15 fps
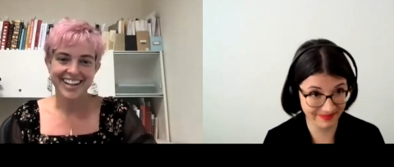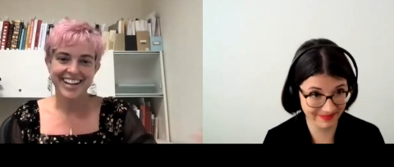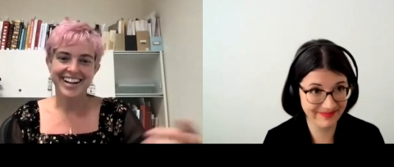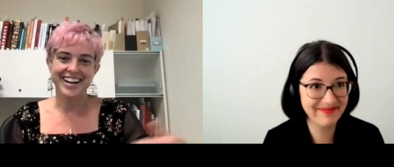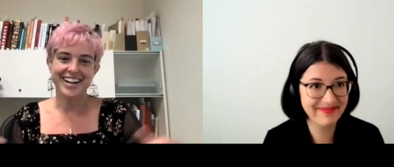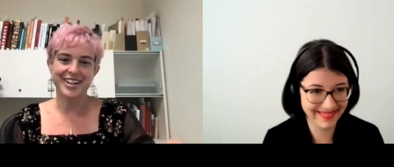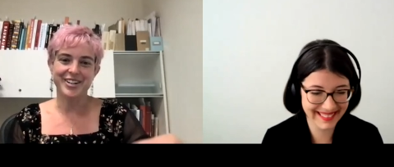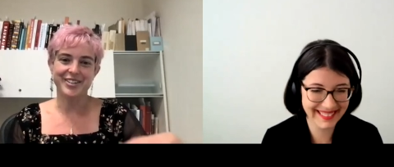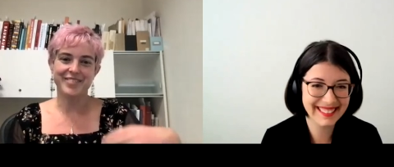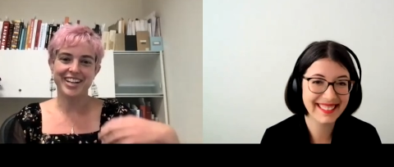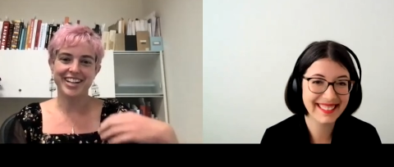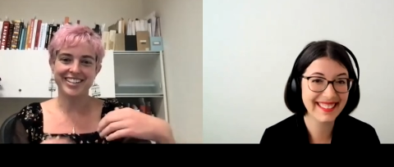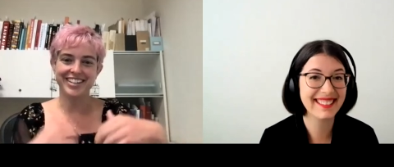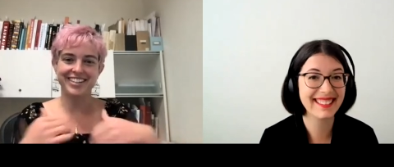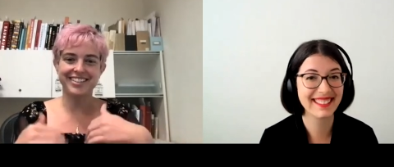Speaker 1: um, and
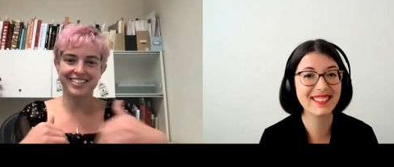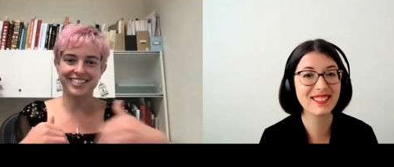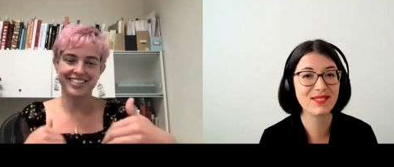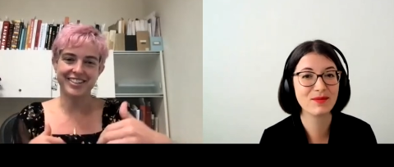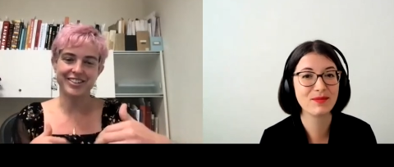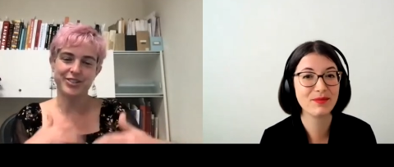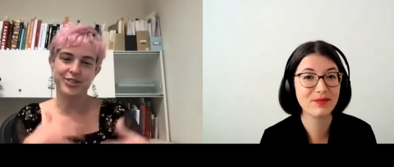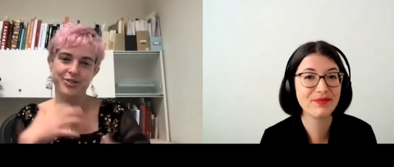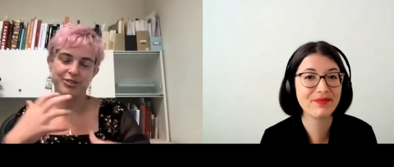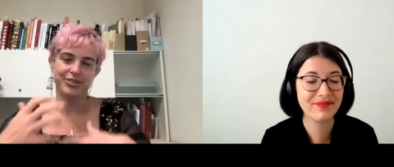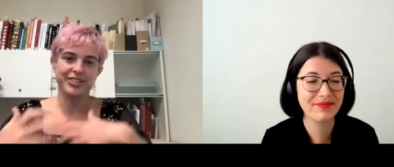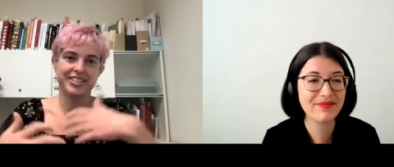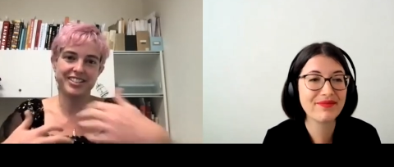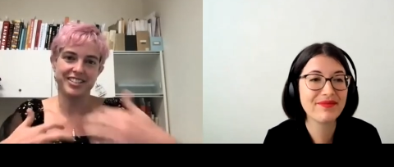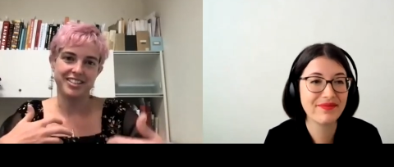in their letters you really
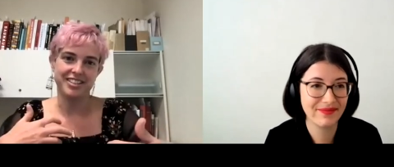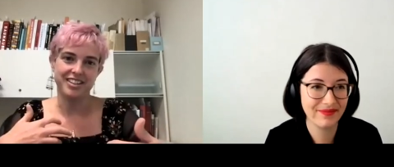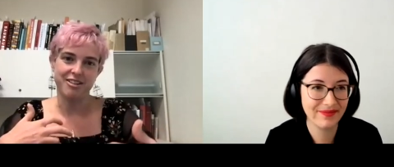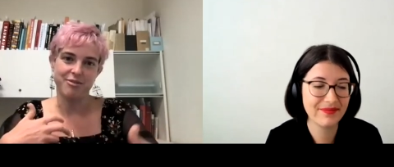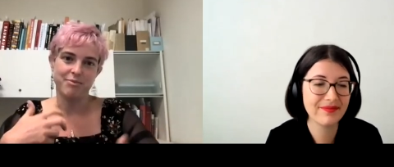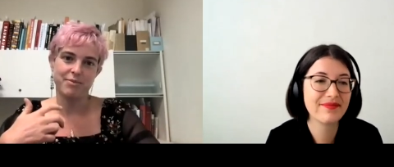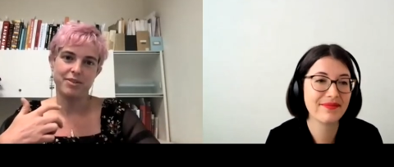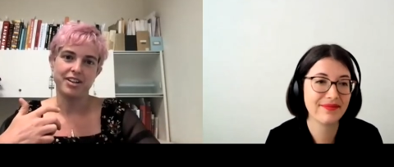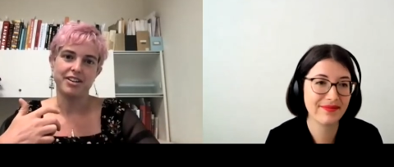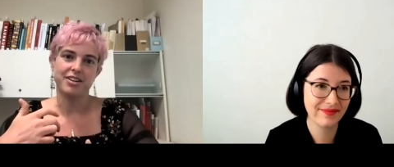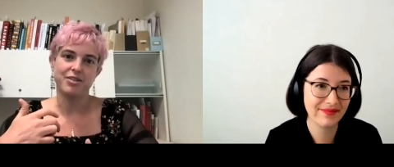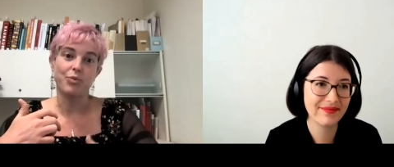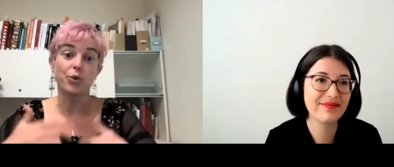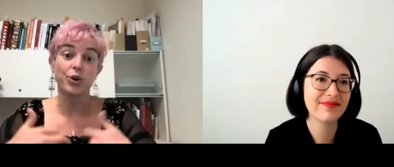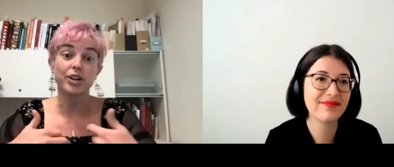see them uh,
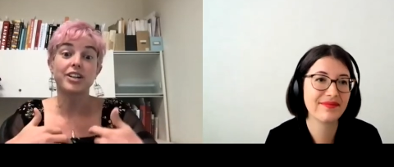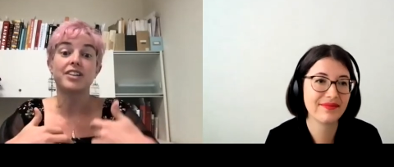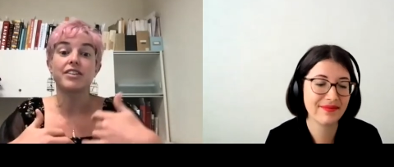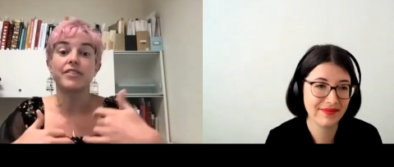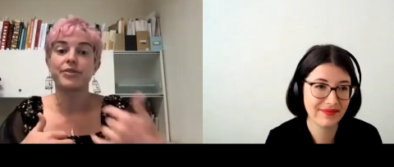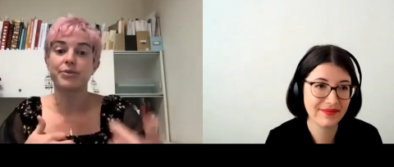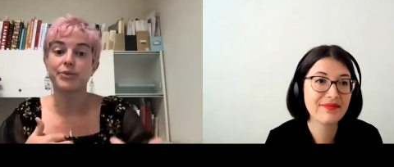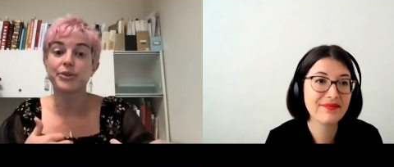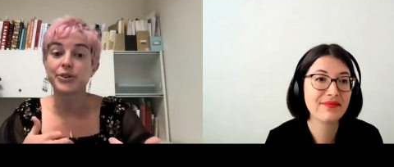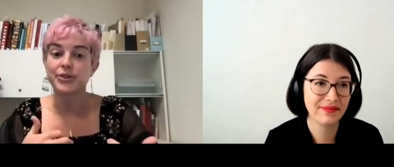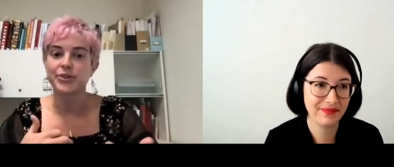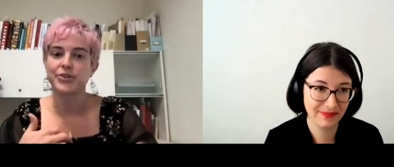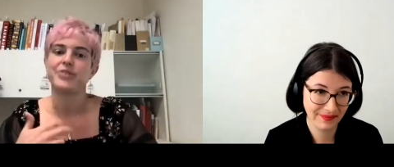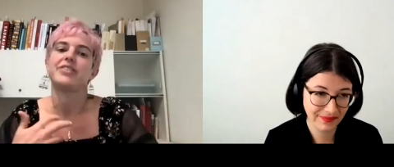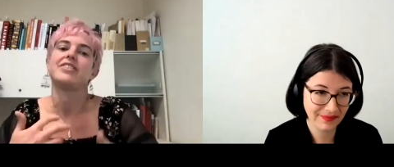working
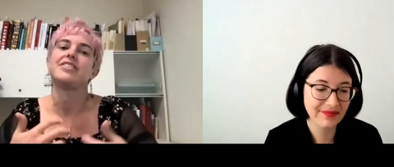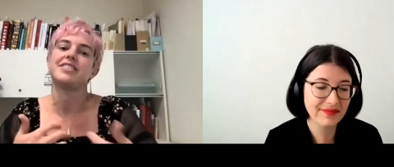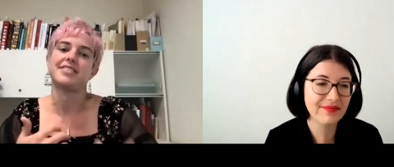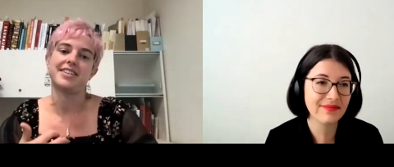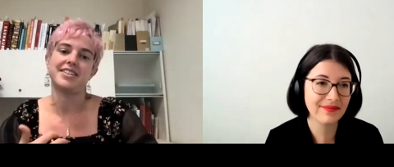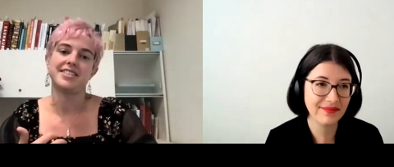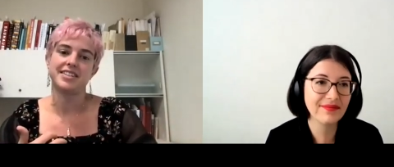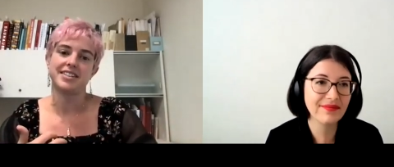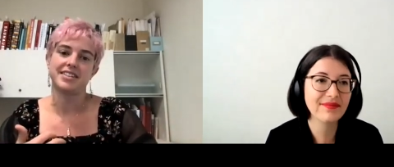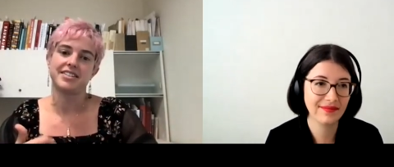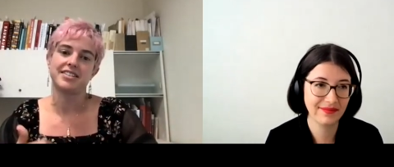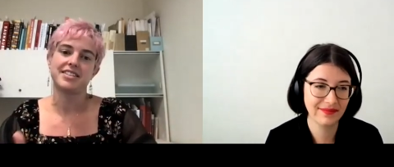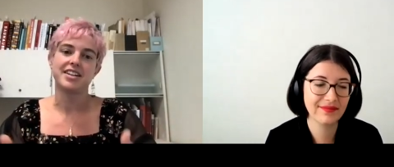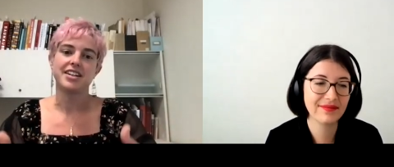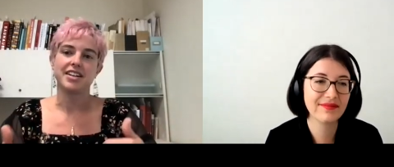through these ideas,
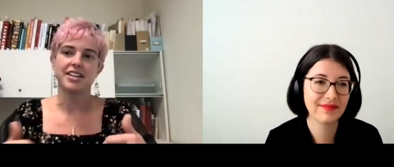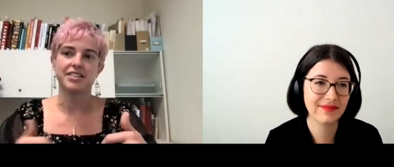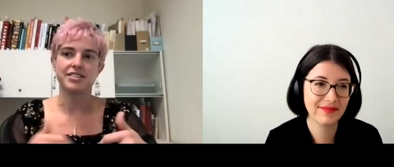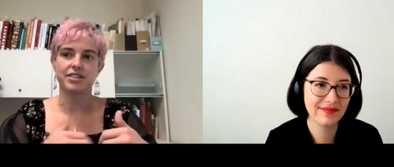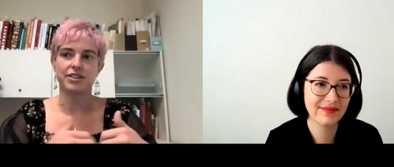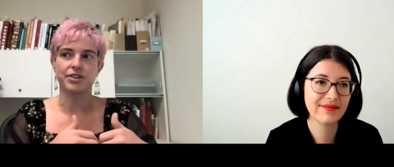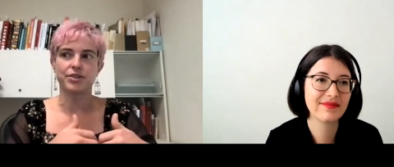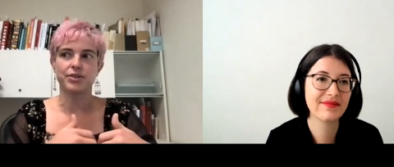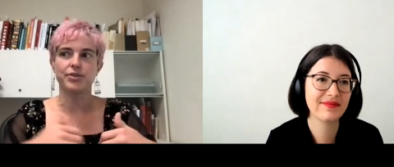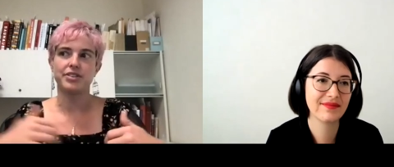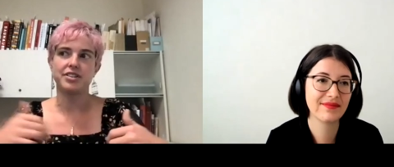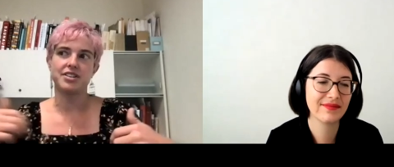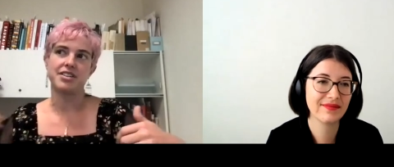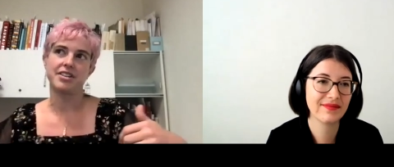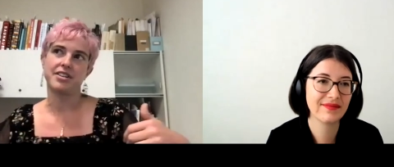and so
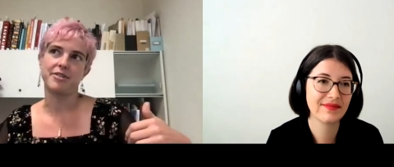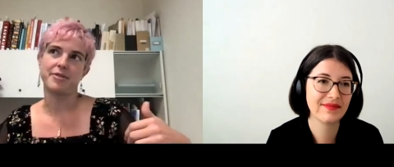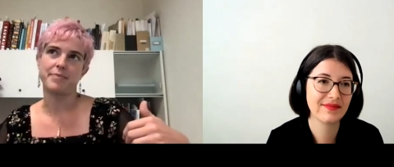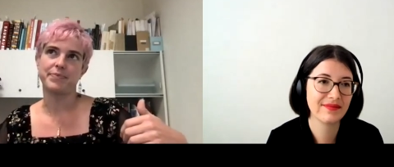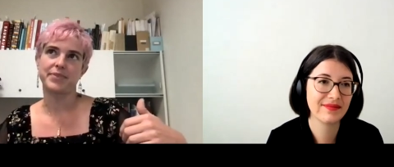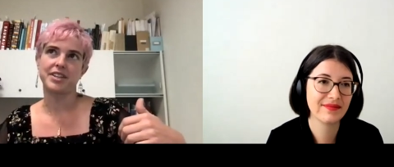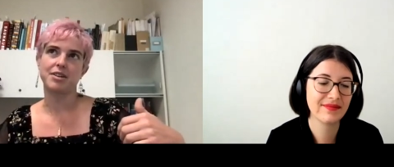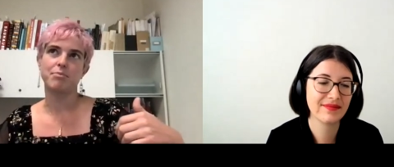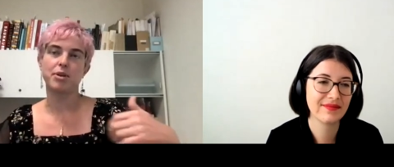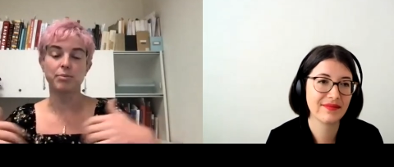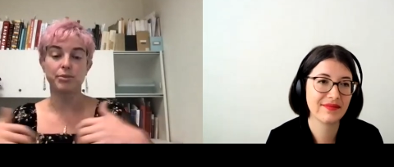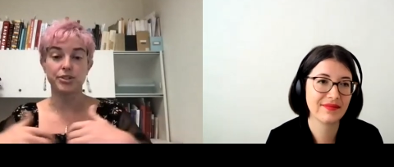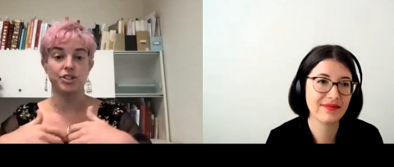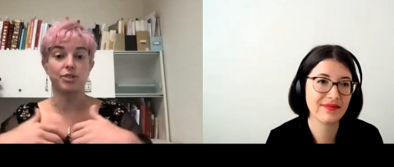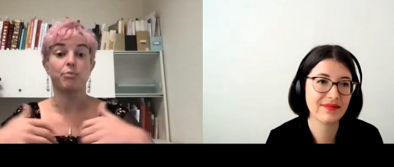the um,
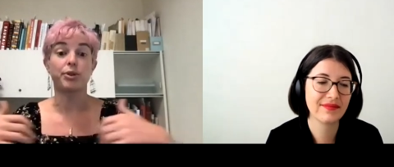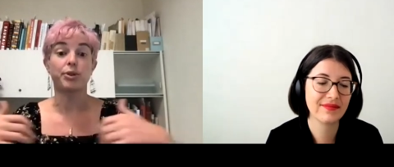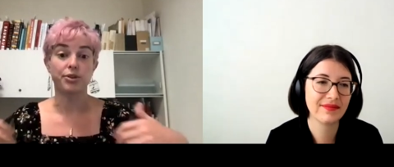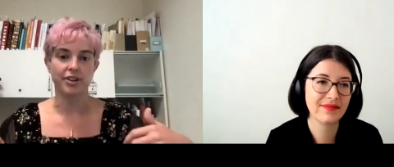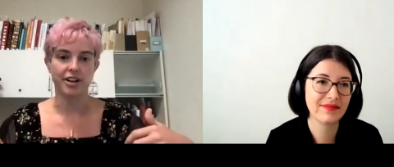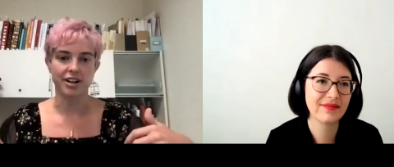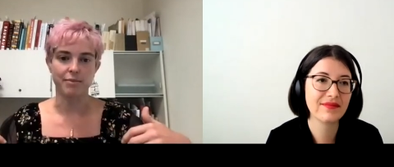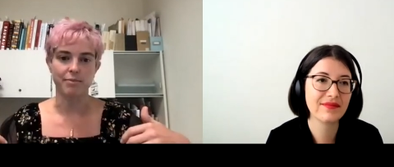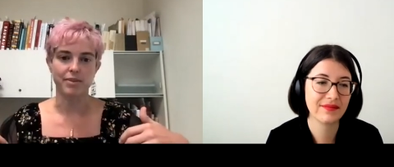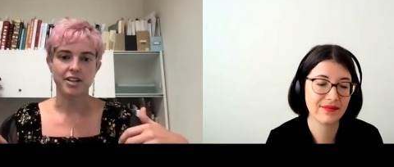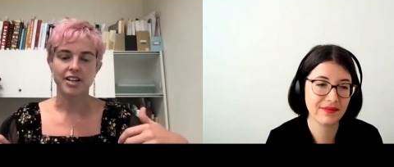publishing program